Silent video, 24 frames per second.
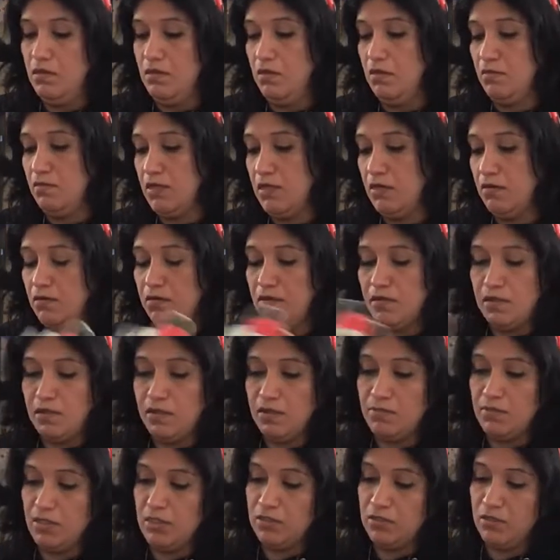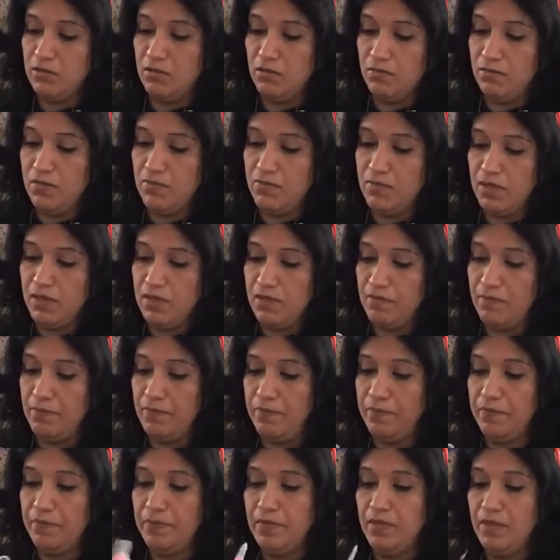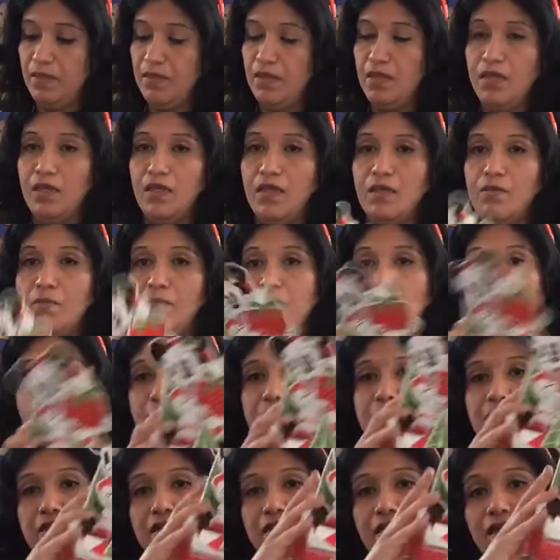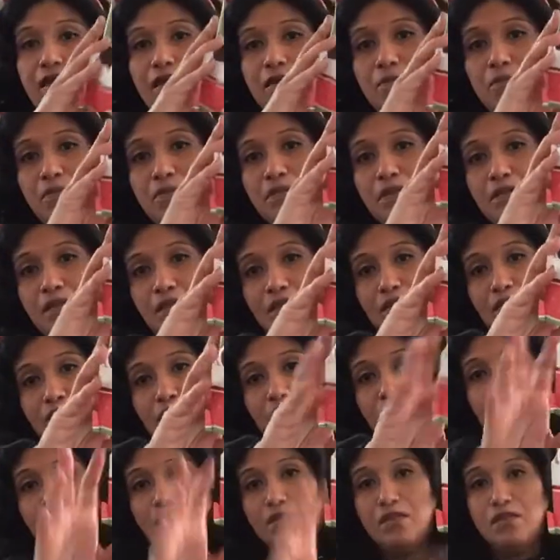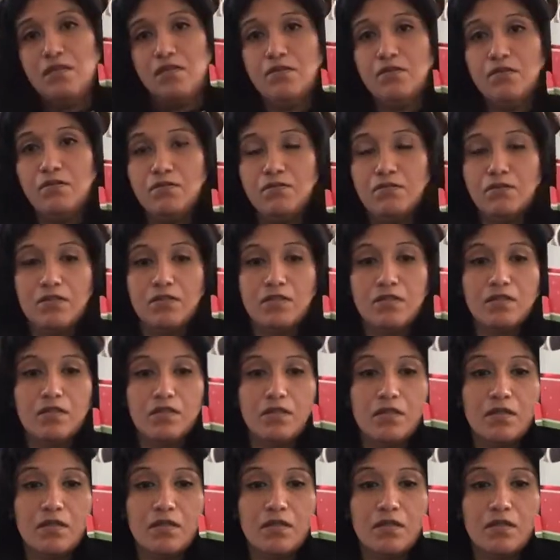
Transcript: Oh wait, hold on, I gotta make sure I don't rip that. It pops up, look at how cute.